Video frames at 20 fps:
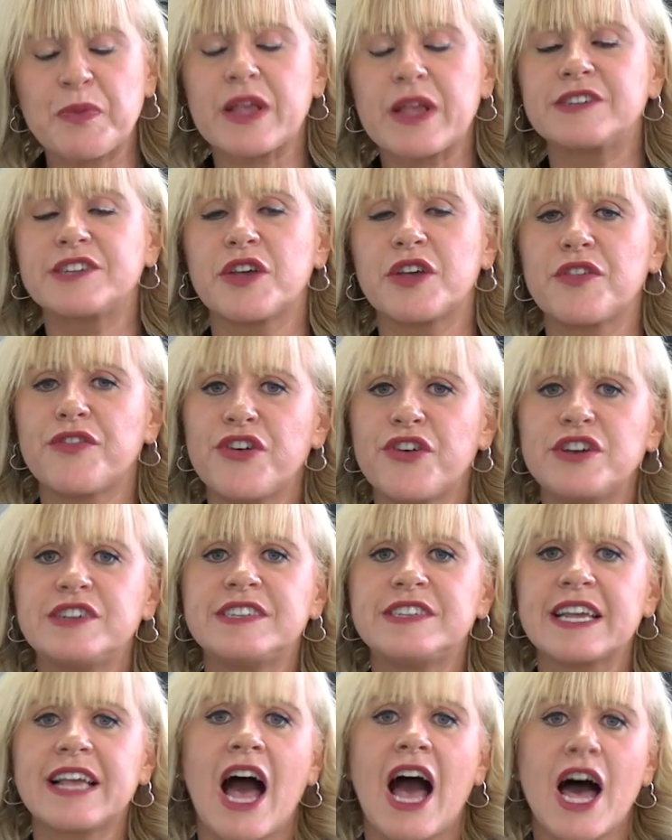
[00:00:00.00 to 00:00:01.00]
So the first
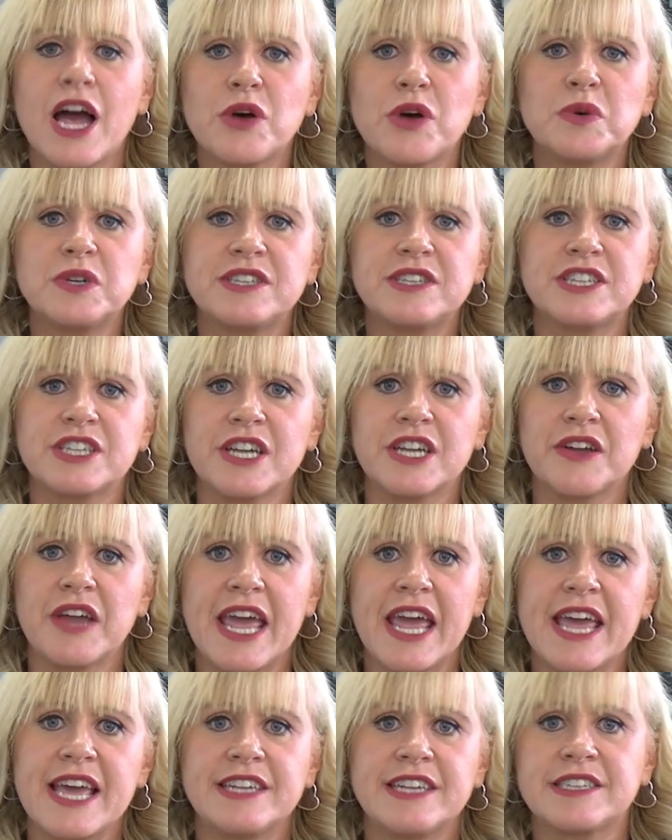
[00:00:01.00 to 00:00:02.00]
thing I always do
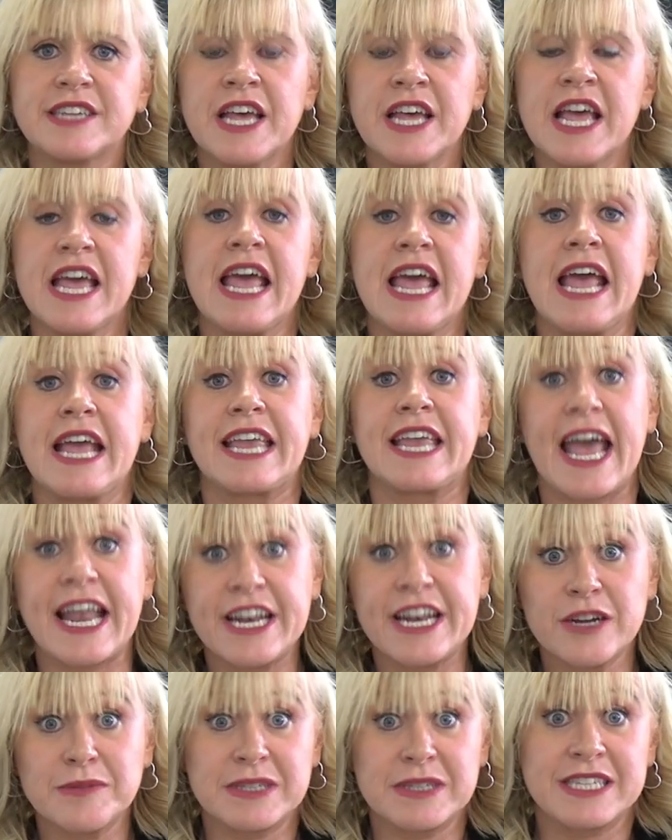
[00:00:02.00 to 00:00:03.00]
is get
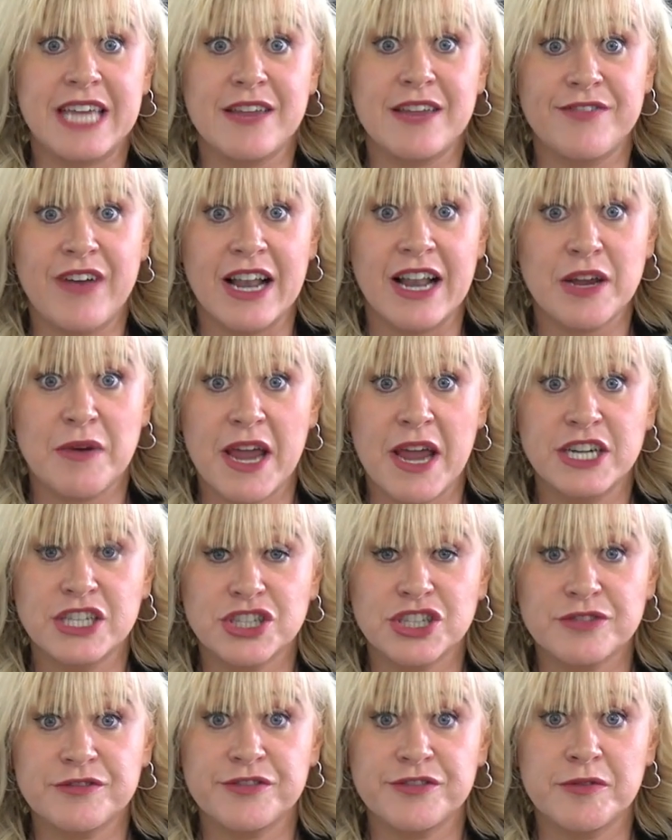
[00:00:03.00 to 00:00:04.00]
an up-to-date
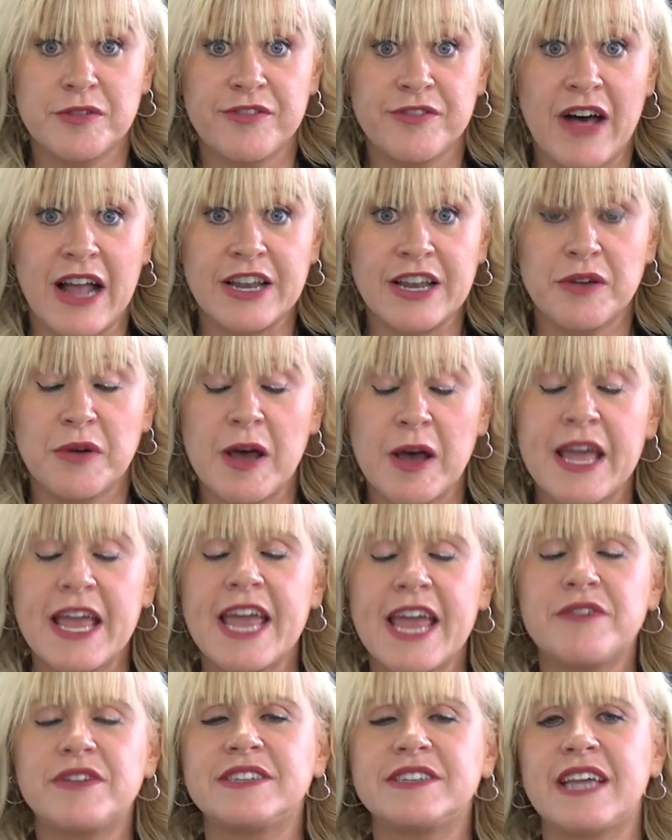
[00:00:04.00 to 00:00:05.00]
valuation from a valuer.
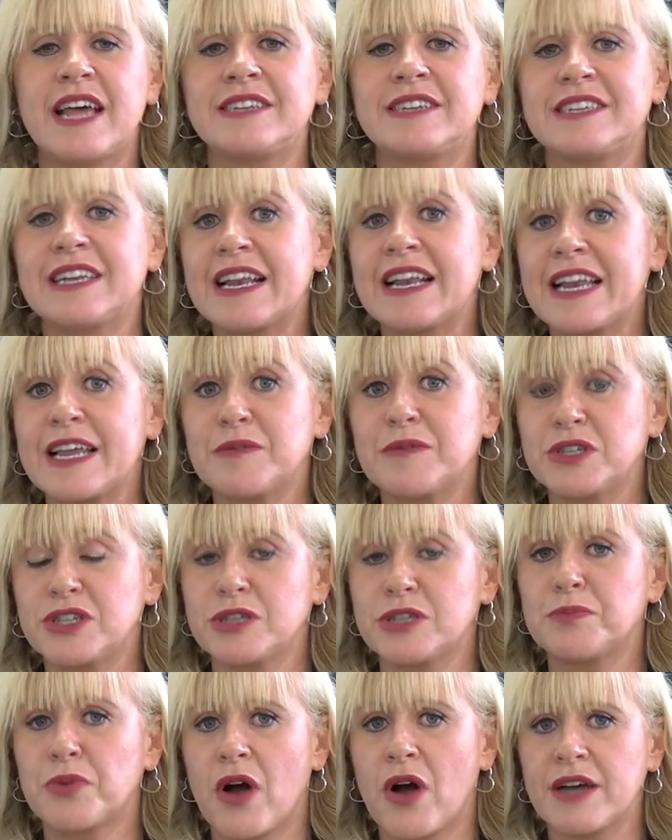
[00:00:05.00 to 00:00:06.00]
Here at Dental Elite, we
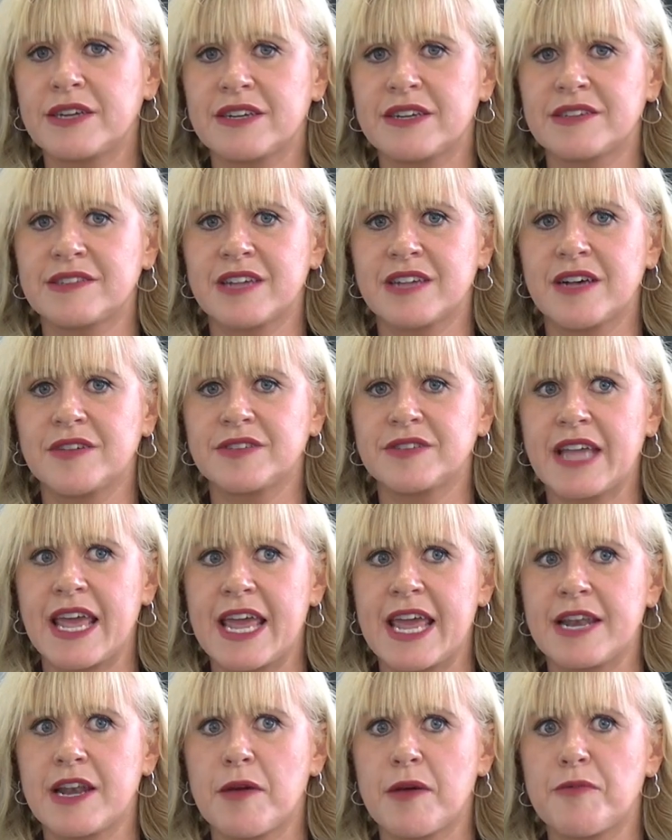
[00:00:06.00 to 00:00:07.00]
do pride ourselves
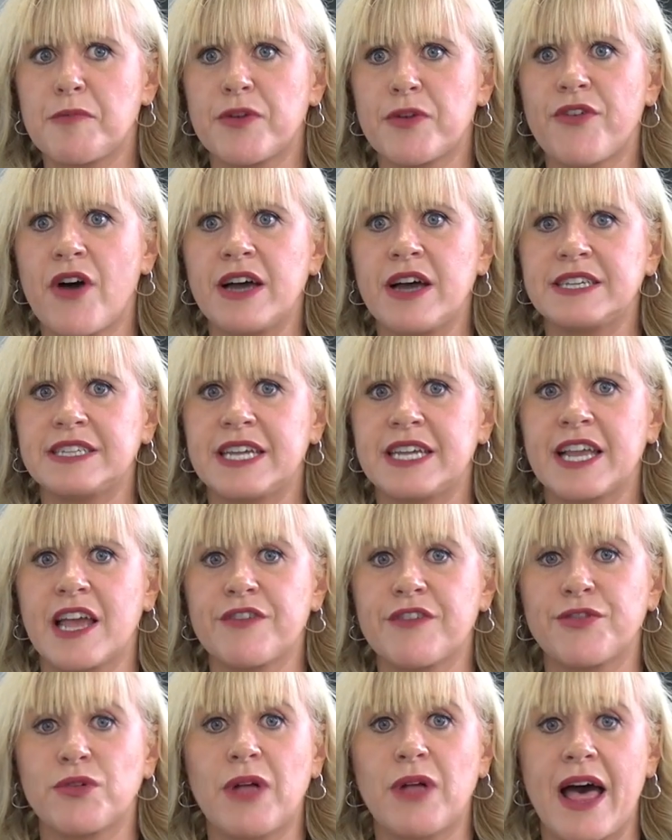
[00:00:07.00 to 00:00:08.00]
in providing a
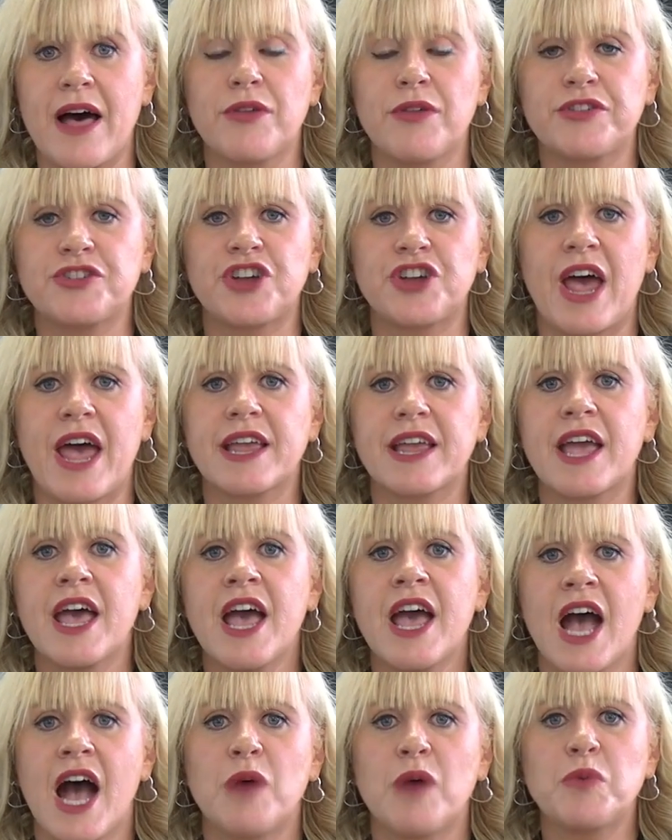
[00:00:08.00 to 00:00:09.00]
full health check,
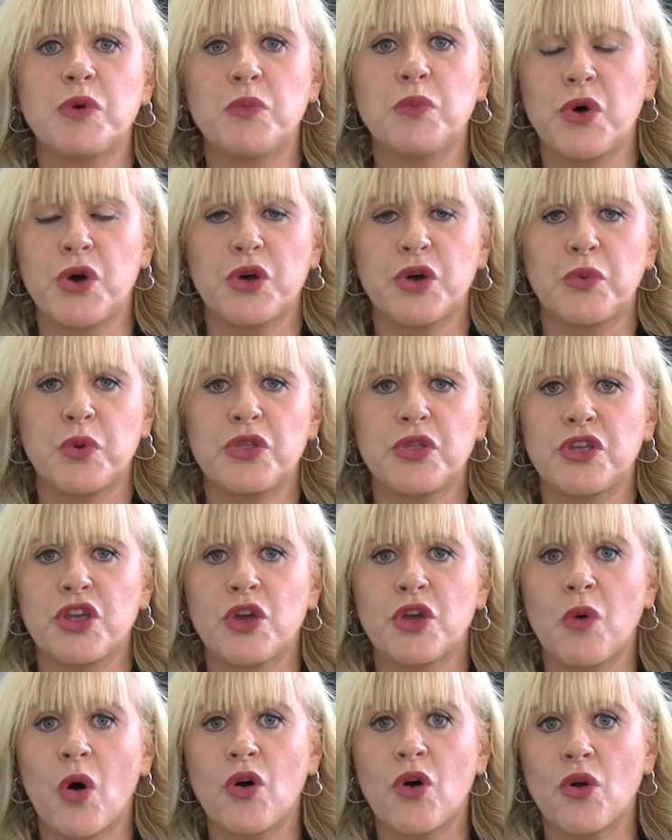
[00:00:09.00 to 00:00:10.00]
and we work with
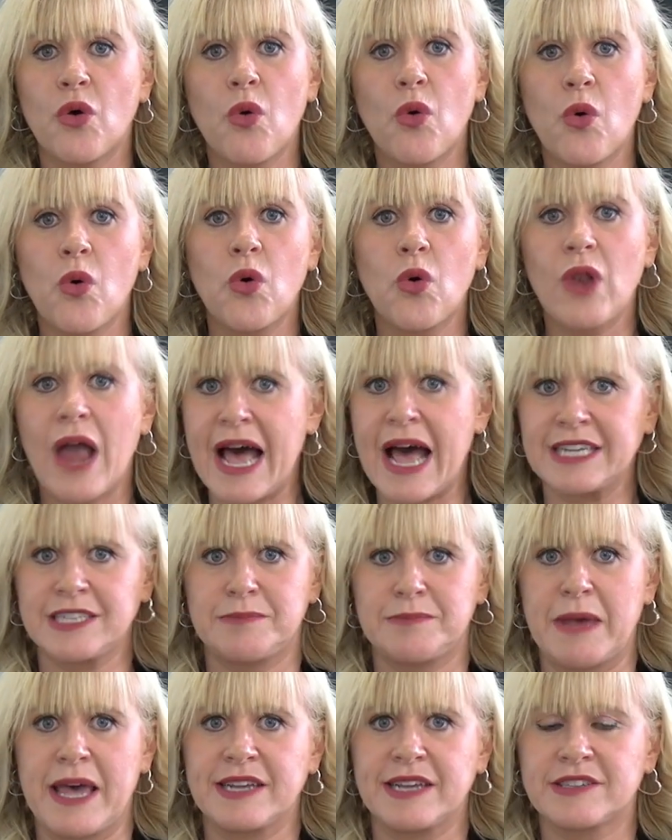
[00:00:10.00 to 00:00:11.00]
you on all
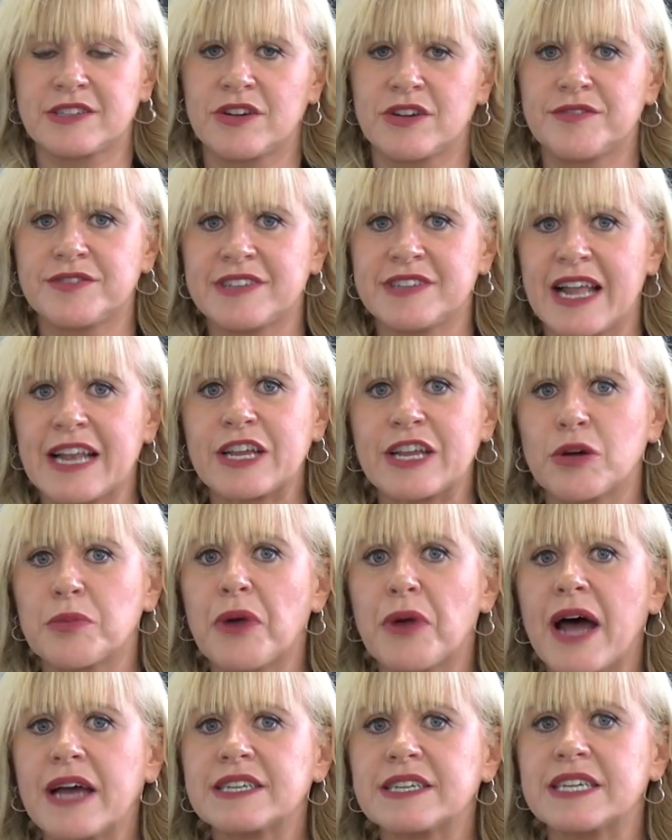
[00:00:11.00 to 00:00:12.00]
aspects of selling your
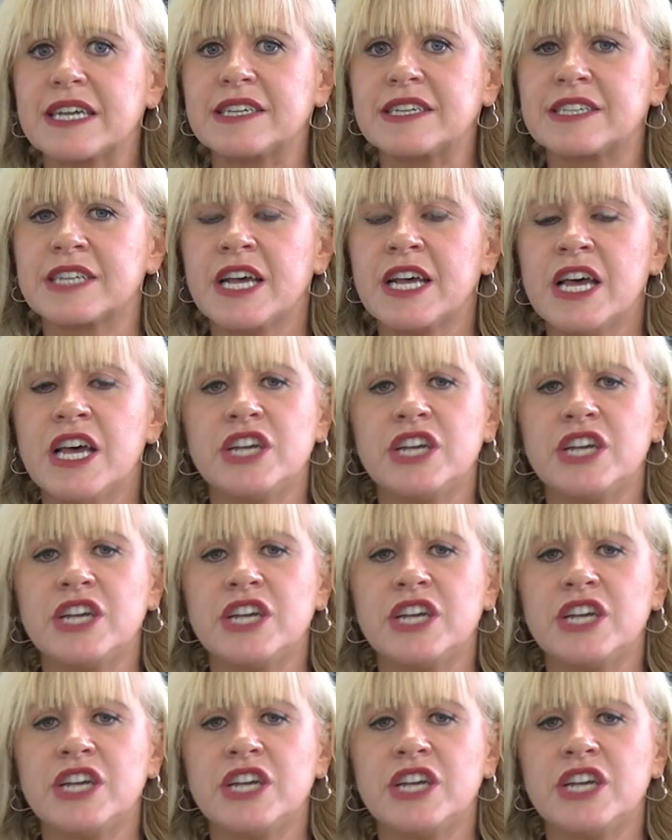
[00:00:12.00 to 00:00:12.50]
practice.